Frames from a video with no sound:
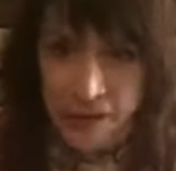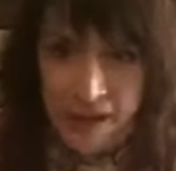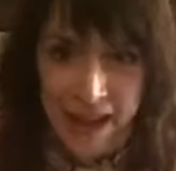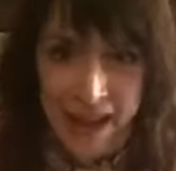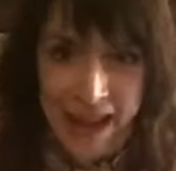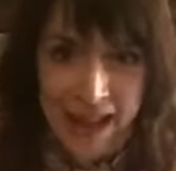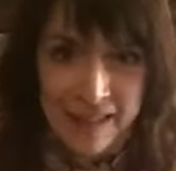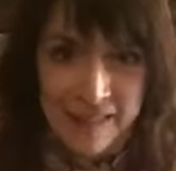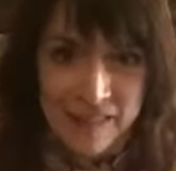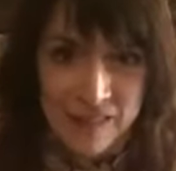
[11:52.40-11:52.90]

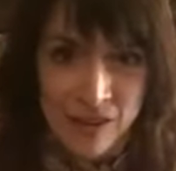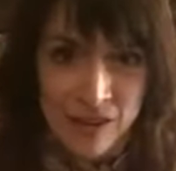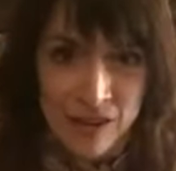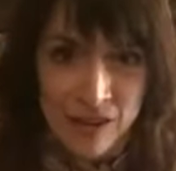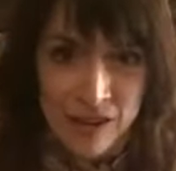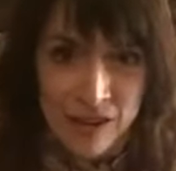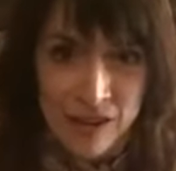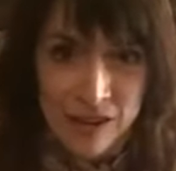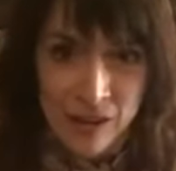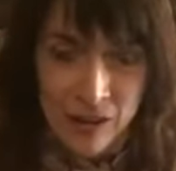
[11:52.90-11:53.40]
cats
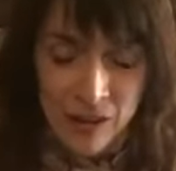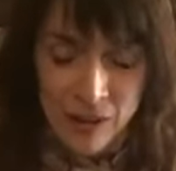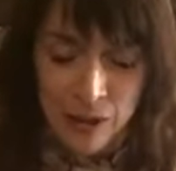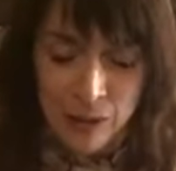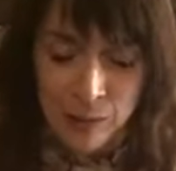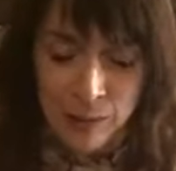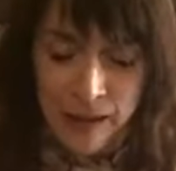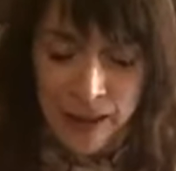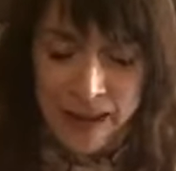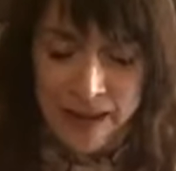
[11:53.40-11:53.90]
on her
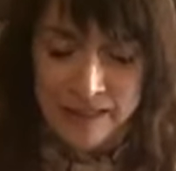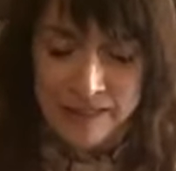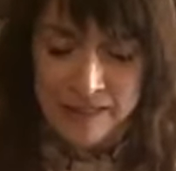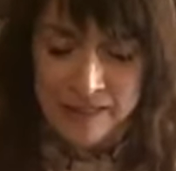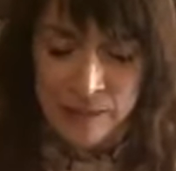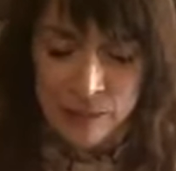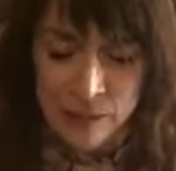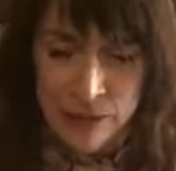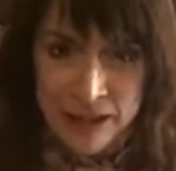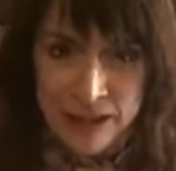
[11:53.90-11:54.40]
plates,
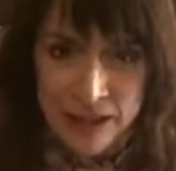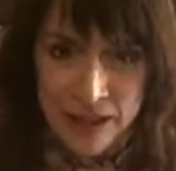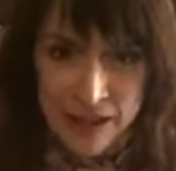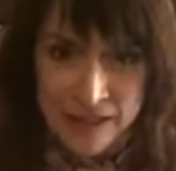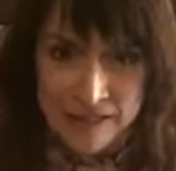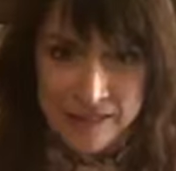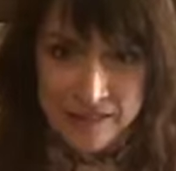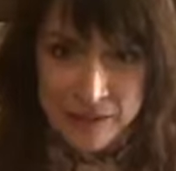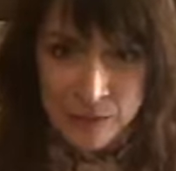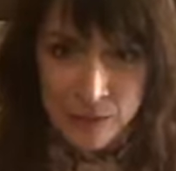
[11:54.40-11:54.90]
the really
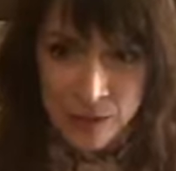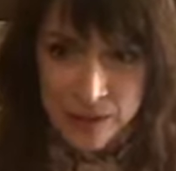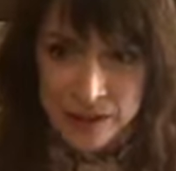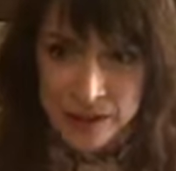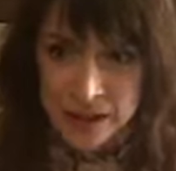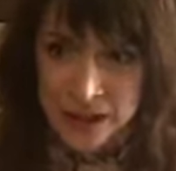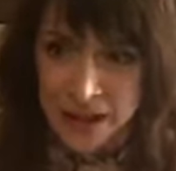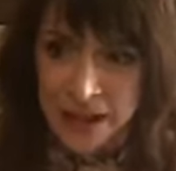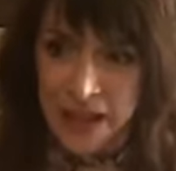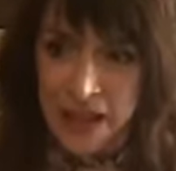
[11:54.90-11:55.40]
nasty one.
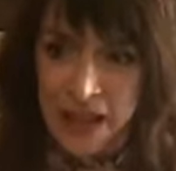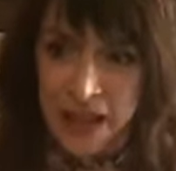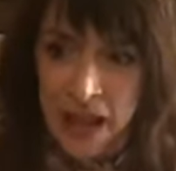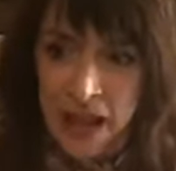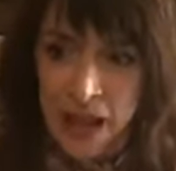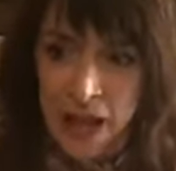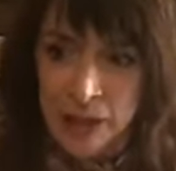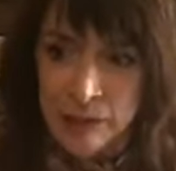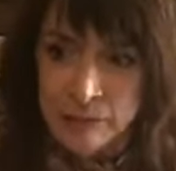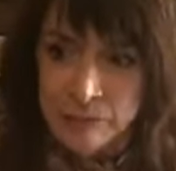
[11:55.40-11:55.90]

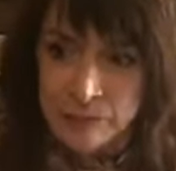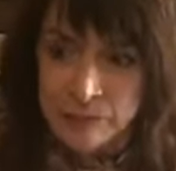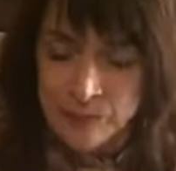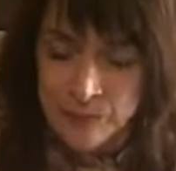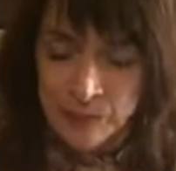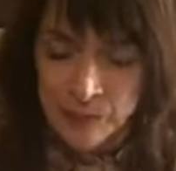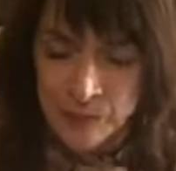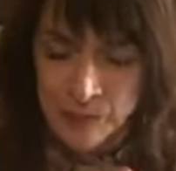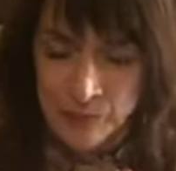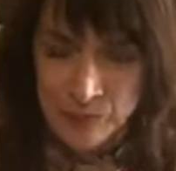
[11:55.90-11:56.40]
That's
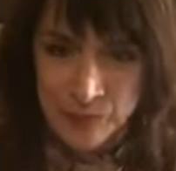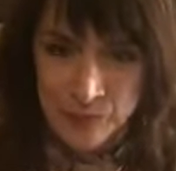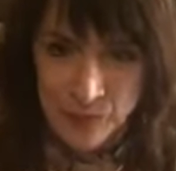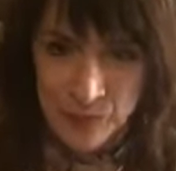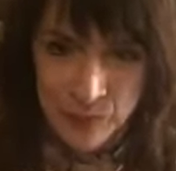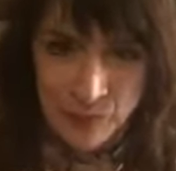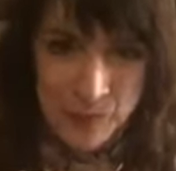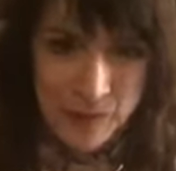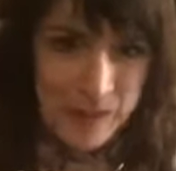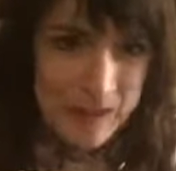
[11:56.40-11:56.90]

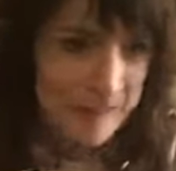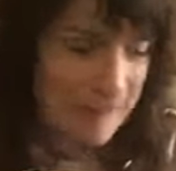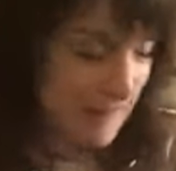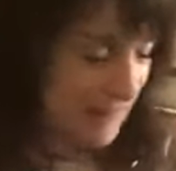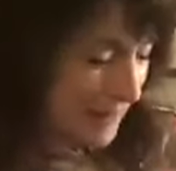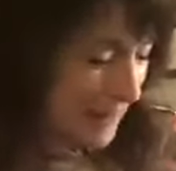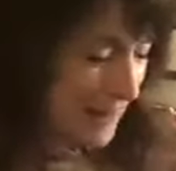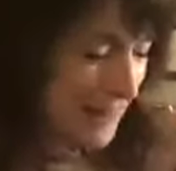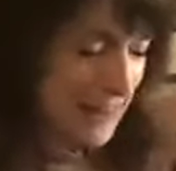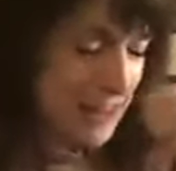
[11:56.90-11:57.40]

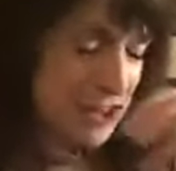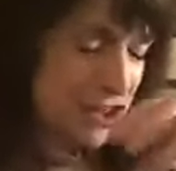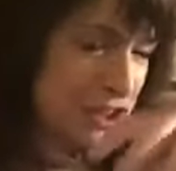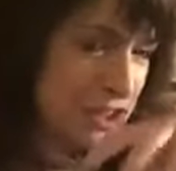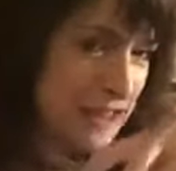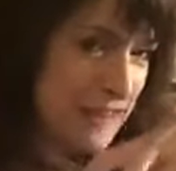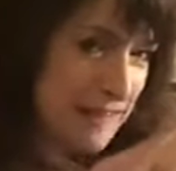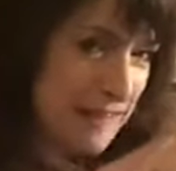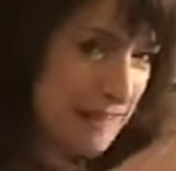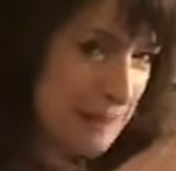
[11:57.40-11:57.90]
a little
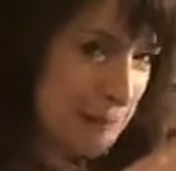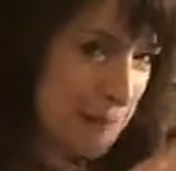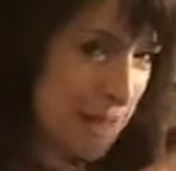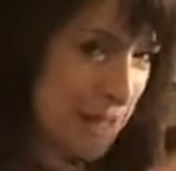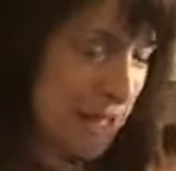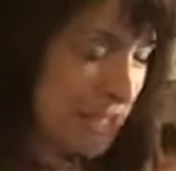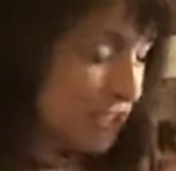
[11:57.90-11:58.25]
shintsy, my little